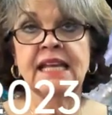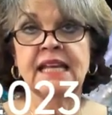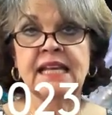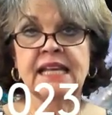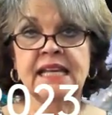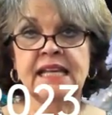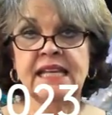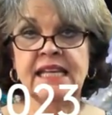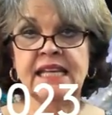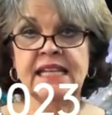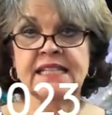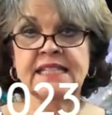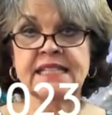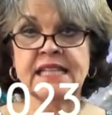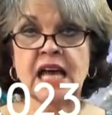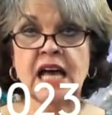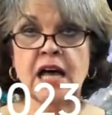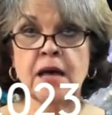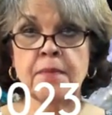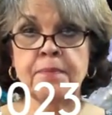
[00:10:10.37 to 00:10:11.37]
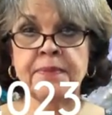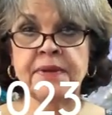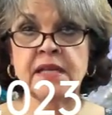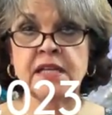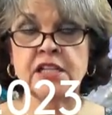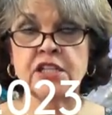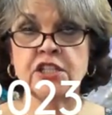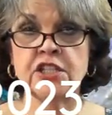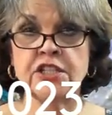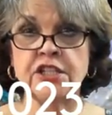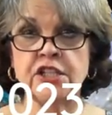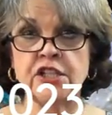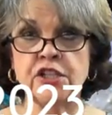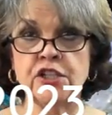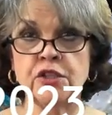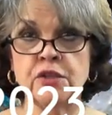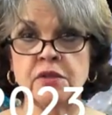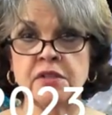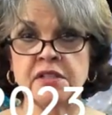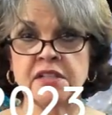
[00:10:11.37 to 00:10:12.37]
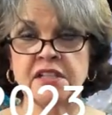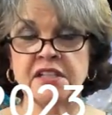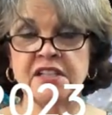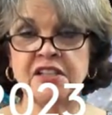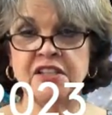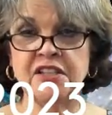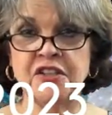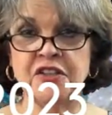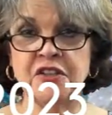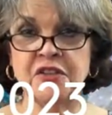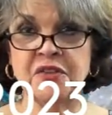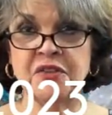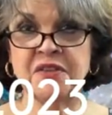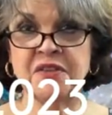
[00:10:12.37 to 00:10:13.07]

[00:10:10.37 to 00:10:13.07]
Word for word: It's up to you.